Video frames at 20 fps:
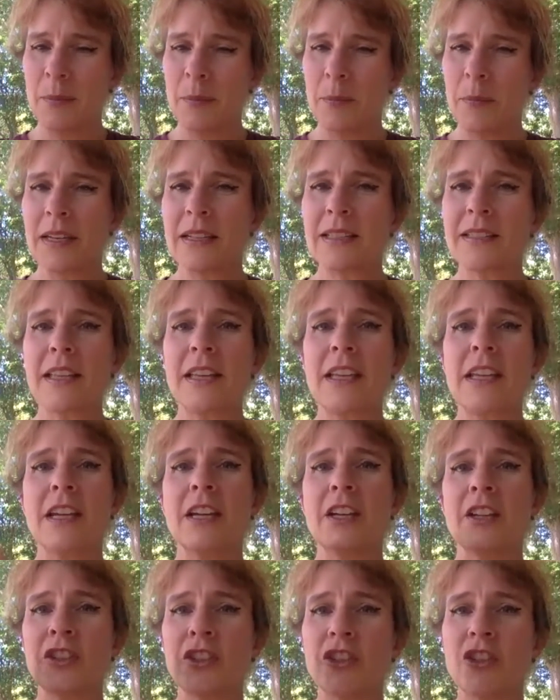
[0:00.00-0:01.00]
But as he
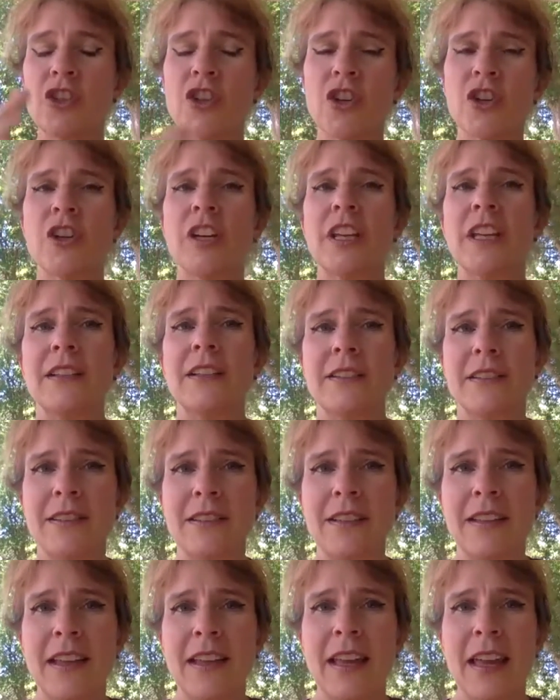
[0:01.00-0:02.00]
journeys,
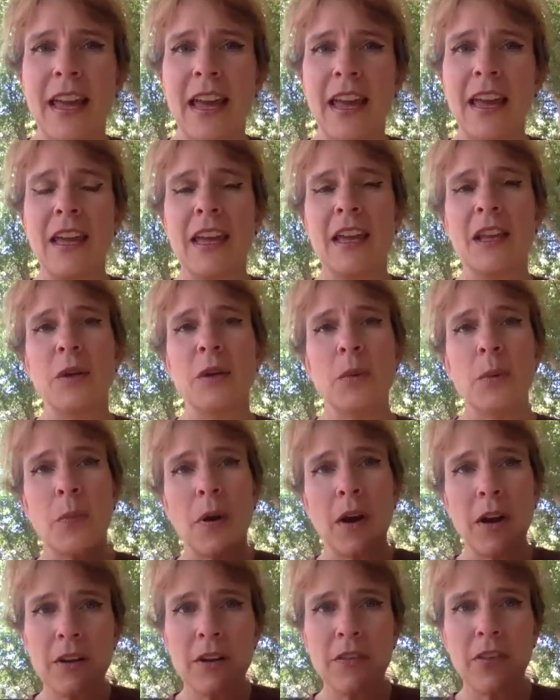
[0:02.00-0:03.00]
and
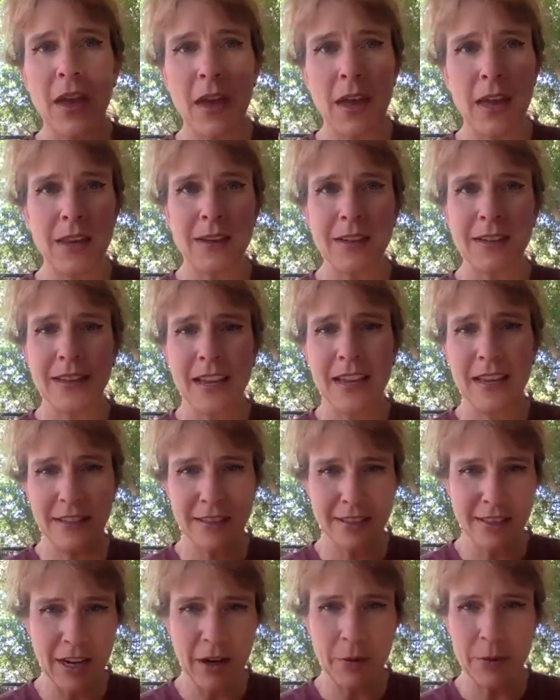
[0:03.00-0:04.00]
part of that,
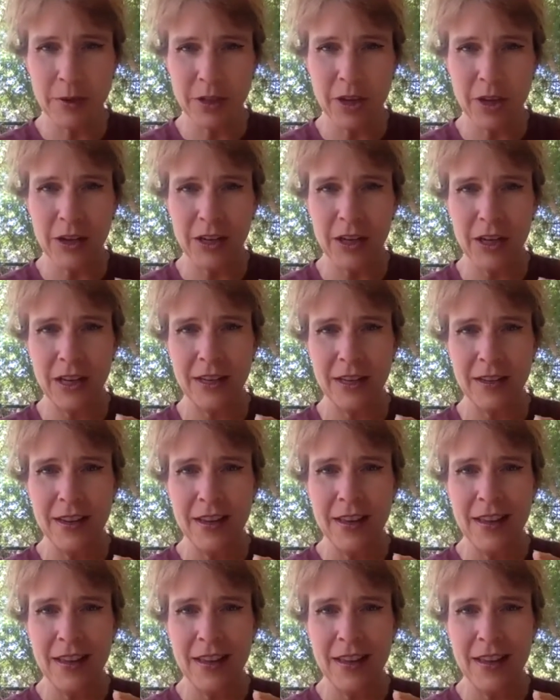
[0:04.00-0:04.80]
Candice and I were talking,